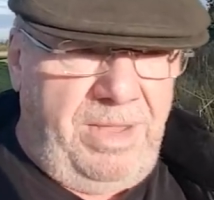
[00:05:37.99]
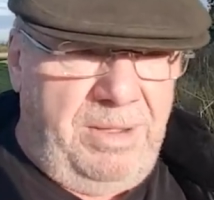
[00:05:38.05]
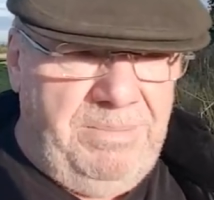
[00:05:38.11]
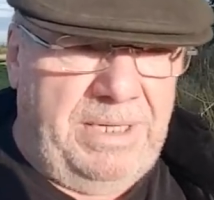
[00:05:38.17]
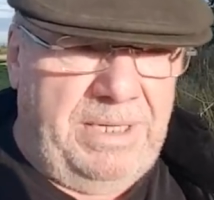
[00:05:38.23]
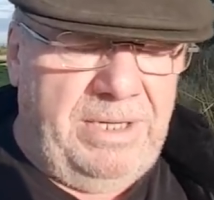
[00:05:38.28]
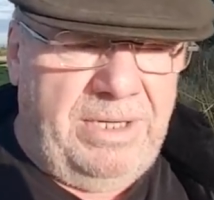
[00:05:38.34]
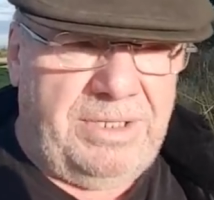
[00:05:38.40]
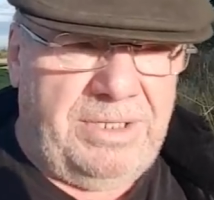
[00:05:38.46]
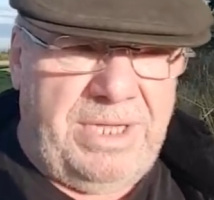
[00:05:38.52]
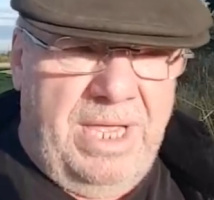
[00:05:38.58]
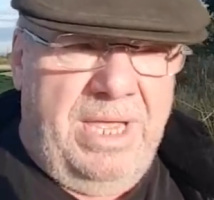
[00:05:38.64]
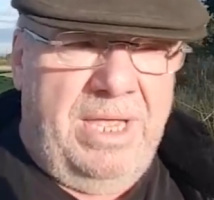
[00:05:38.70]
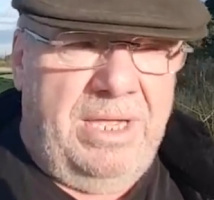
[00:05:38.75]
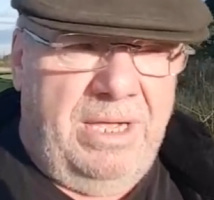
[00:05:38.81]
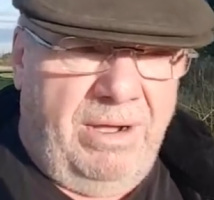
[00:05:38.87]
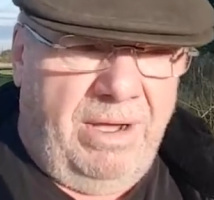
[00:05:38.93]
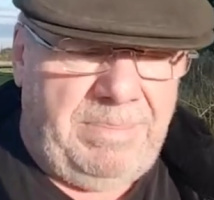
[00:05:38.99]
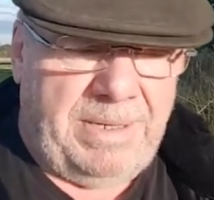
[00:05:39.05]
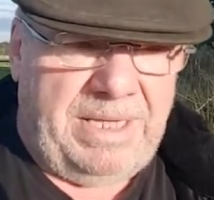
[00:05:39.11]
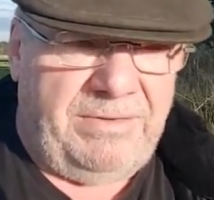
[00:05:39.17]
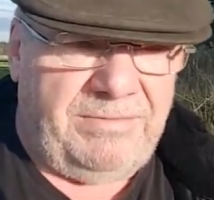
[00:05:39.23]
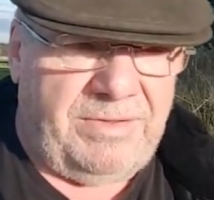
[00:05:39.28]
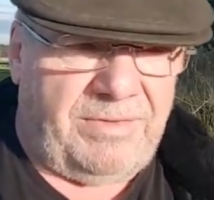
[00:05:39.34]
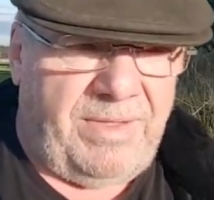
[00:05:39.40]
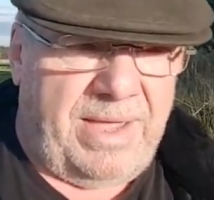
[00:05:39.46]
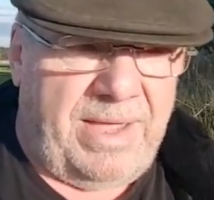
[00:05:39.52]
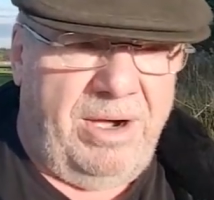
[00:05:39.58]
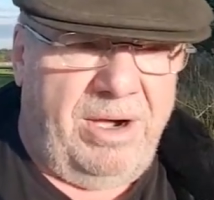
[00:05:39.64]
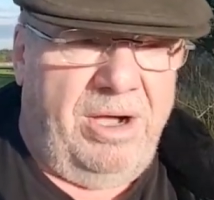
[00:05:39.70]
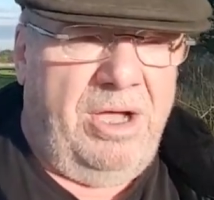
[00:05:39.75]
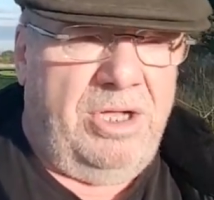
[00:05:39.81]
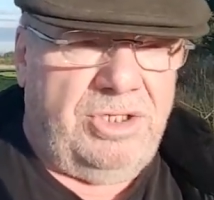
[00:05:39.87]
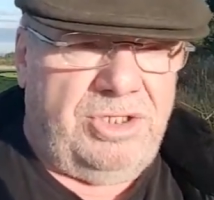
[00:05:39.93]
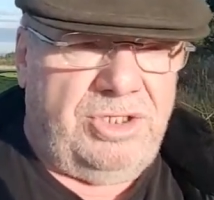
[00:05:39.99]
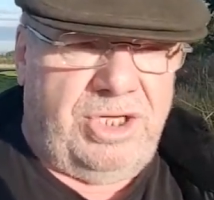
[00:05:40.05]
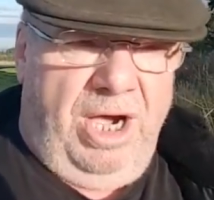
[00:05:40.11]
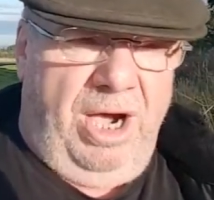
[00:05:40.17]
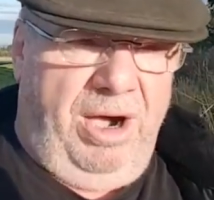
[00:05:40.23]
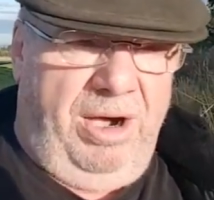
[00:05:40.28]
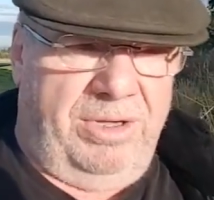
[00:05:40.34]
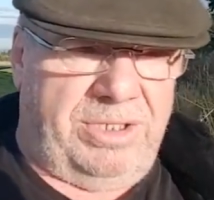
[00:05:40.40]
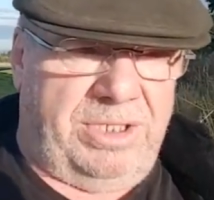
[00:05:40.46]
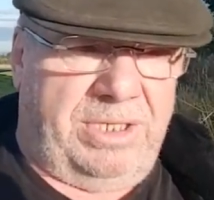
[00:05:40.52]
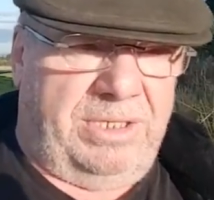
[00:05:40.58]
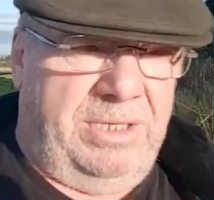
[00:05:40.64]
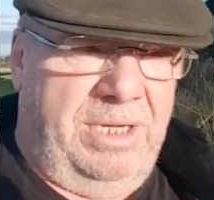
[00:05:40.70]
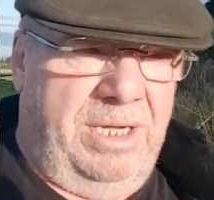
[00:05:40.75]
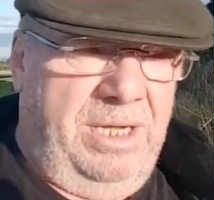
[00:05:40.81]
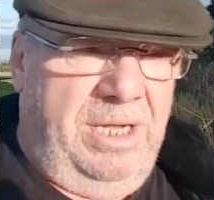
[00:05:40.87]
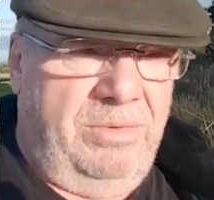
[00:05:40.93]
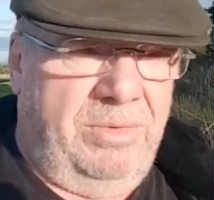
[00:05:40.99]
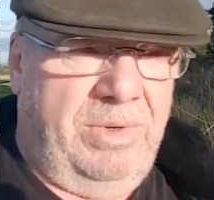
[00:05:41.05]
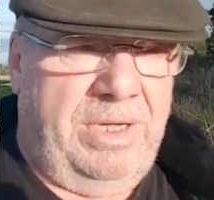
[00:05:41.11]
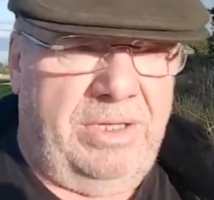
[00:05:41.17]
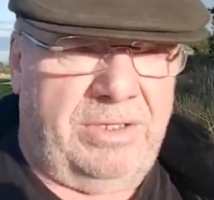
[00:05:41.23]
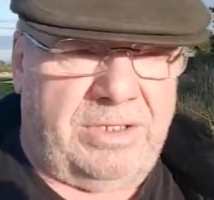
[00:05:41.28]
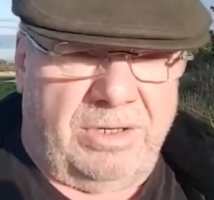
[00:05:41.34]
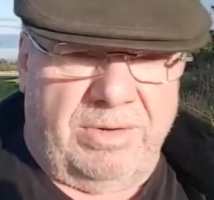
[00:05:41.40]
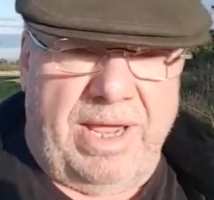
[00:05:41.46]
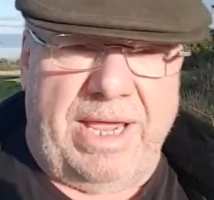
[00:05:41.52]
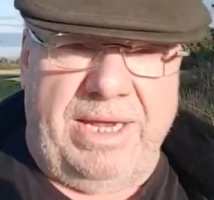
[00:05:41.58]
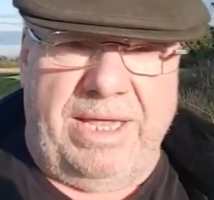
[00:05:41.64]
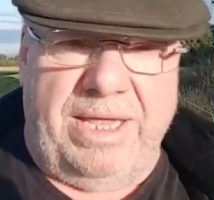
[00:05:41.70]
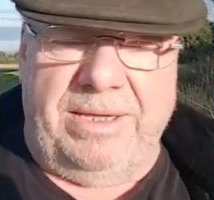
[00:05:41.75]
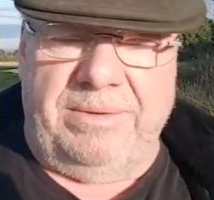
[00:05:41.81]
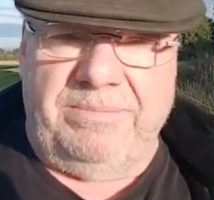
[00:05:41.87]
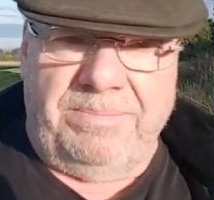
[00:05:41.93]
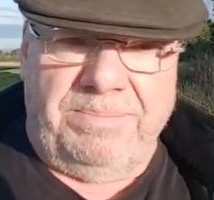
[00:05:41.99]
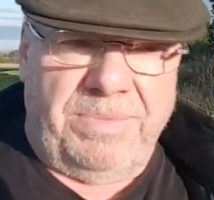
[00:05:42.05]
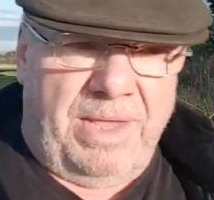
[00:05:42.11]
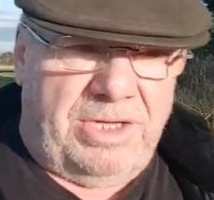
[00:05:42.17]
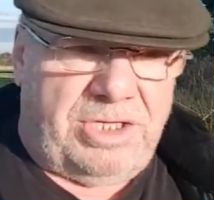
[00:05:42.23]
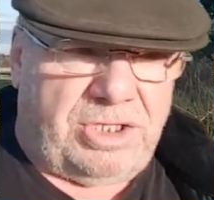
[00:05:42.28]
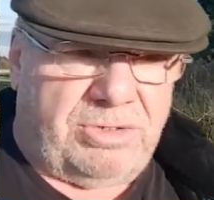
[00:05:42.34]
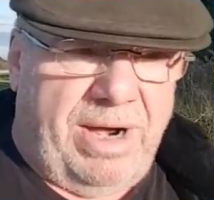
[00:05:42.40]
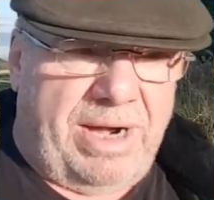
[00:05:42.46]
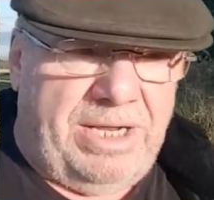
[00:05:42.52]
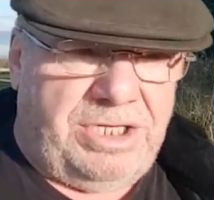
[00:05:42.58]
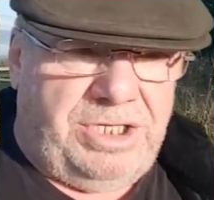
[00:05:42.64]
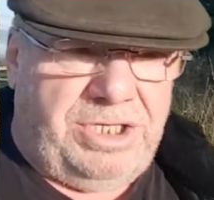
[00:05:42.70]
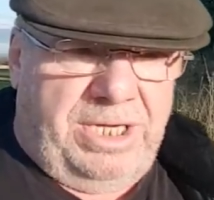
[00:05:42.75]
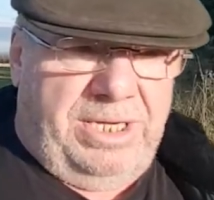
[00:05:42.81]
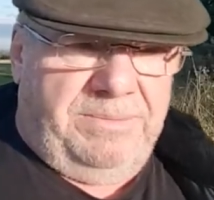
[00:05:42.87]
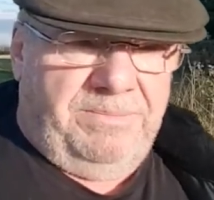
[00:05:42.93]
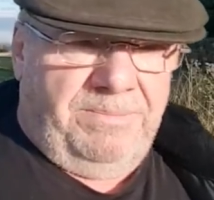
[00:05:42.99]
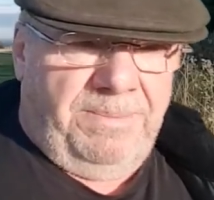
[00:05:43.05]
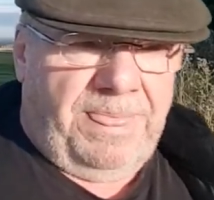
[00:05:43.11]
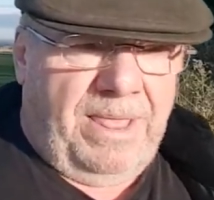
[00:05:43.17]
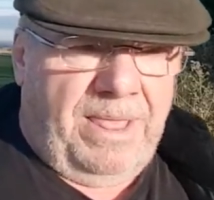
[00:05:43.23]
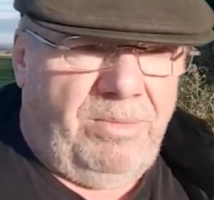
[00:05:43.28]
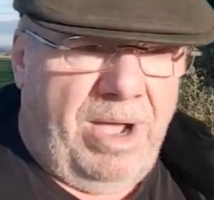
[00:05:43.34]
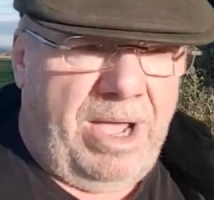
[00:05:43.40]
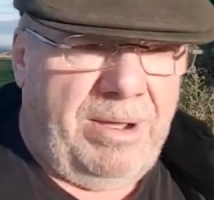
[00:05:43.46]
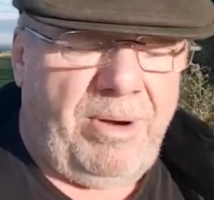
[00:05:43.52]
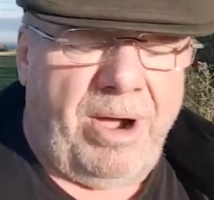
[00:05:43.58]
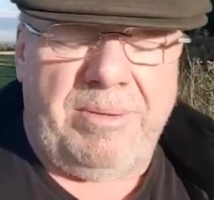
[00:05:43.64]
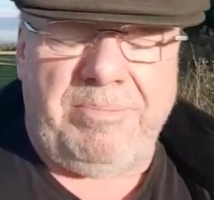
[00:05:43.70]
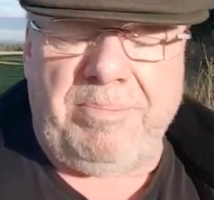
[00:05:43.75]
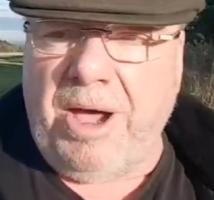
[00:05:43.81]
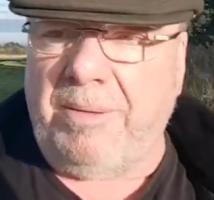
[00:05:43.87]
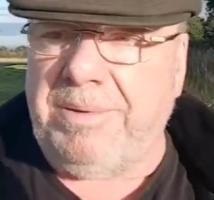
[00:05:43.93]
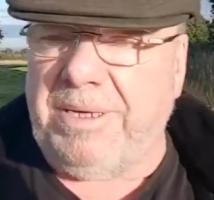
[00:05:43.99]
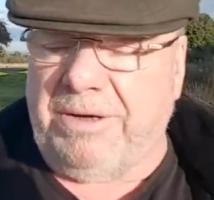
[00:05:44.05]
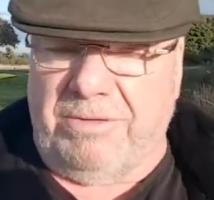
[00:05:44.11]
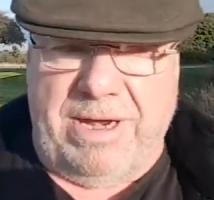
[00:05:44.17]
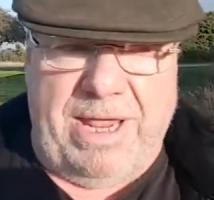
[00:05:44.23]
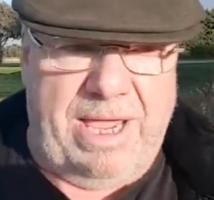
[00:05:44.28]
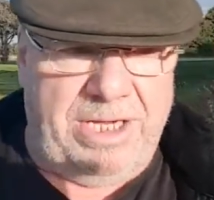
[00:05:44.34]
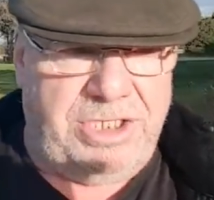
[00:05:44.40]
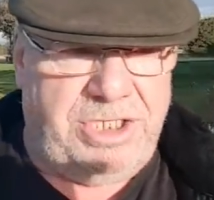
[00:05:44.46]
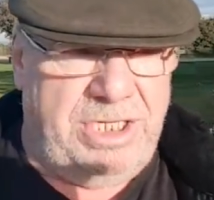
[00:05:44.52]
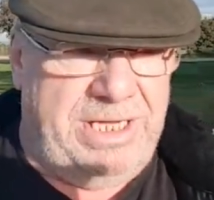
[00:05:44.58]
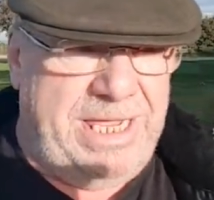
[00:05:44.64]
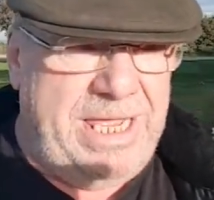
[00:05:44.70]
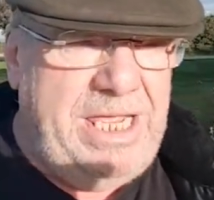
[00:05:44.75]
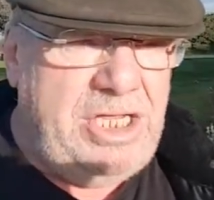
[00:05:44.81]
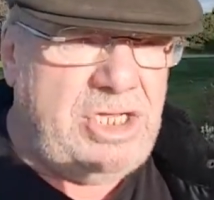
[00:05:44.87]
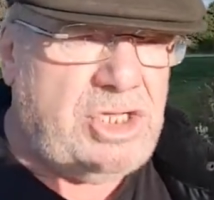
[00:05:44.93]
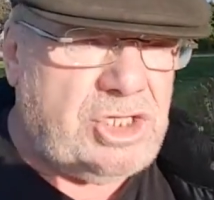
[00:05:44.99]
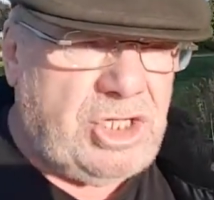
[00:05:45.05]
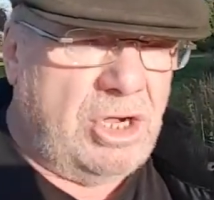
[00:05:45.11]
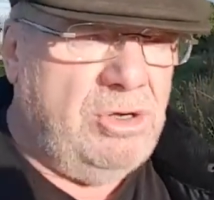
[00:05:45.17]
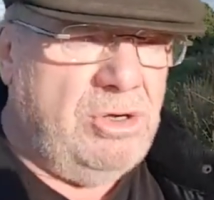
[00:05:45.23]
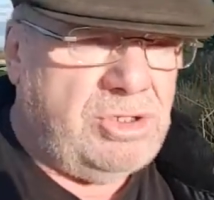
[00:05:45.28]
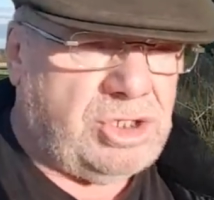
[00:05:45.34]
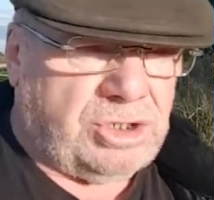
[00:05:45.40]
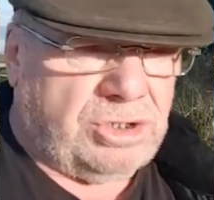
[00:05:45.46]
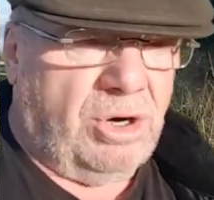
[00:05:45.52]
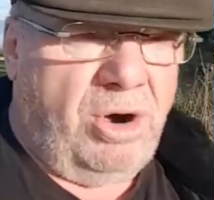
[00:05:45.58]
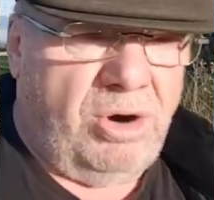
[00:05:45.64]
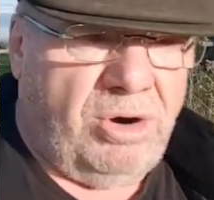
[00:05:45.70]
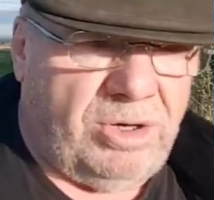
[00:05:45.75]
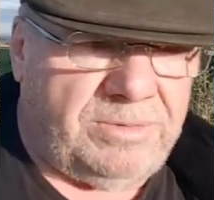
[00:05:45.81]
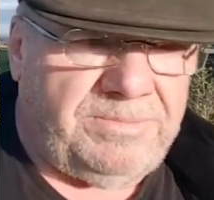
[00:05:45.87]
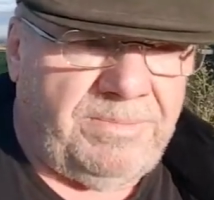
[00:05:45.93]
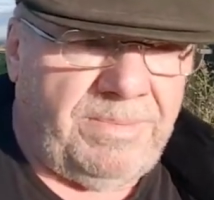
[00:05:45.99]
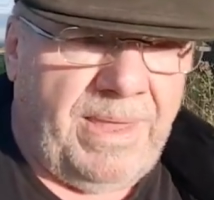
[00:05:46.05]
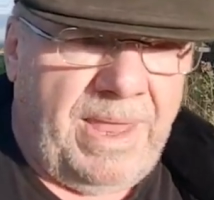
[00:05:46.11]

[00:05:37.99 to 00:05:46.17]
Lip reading: because I believe that they are tasked with creating a strategy whereby public reaction is so strong